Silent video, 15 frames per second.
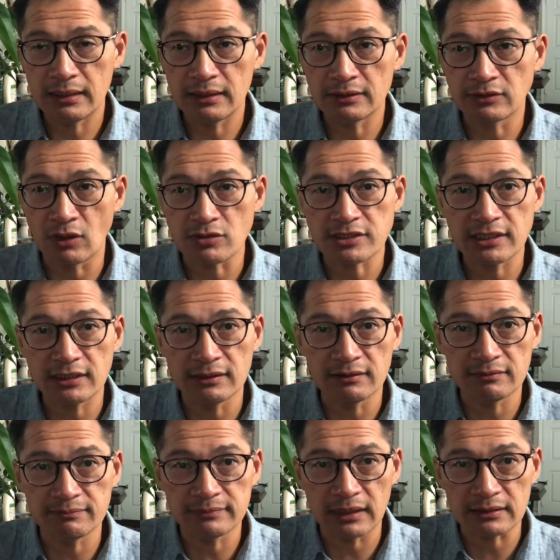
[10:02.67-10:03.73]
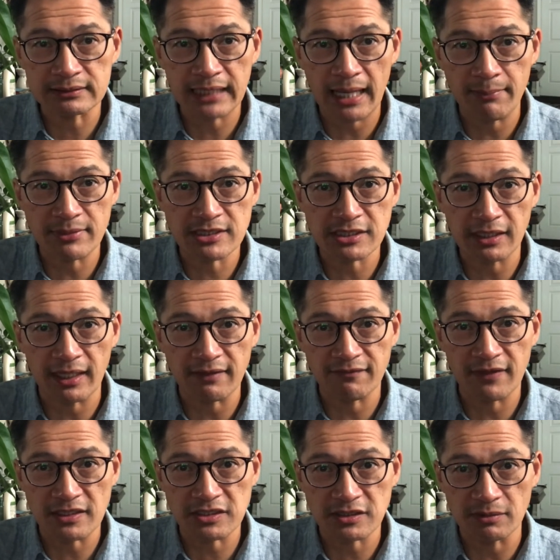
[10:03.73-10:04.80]
Those little cabbage-like
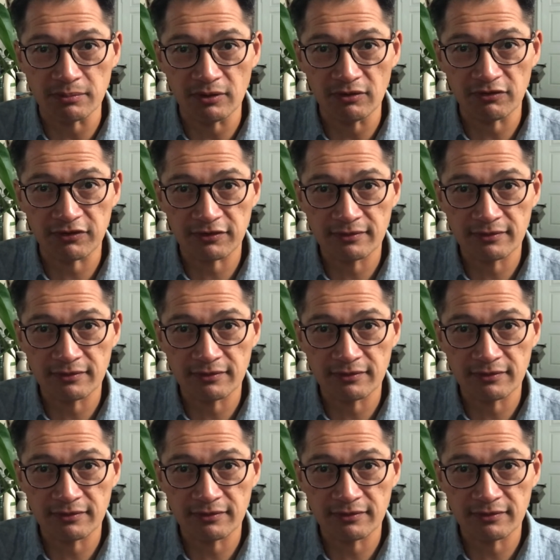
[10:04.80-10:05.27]
vegetables.